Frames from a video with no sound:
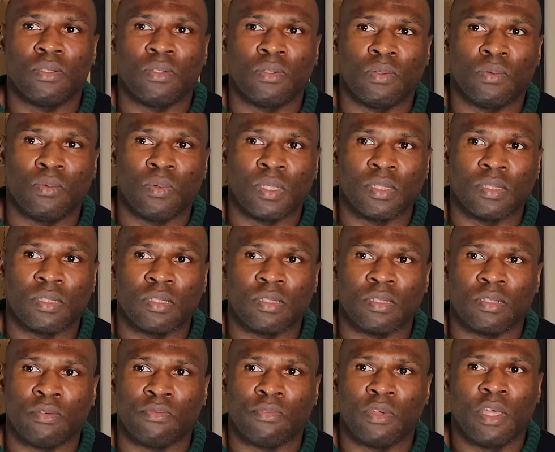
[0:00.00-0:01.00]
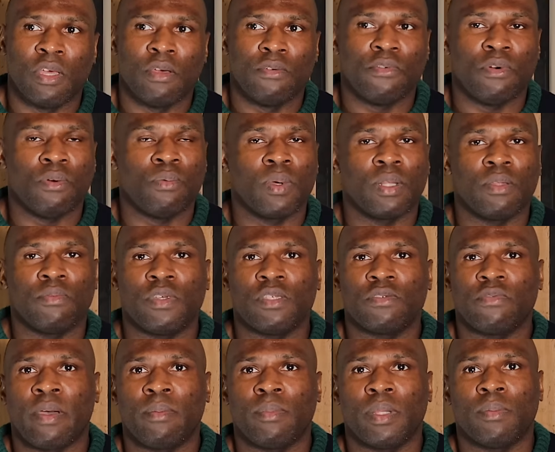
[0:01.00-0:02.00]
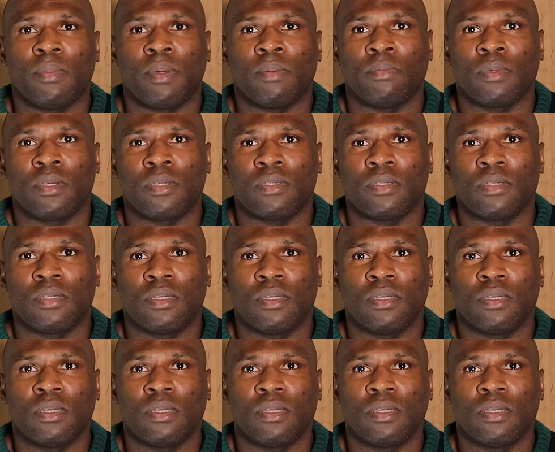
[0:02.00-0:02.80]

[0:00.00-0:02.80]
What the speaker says: do was just to phone one of his family members.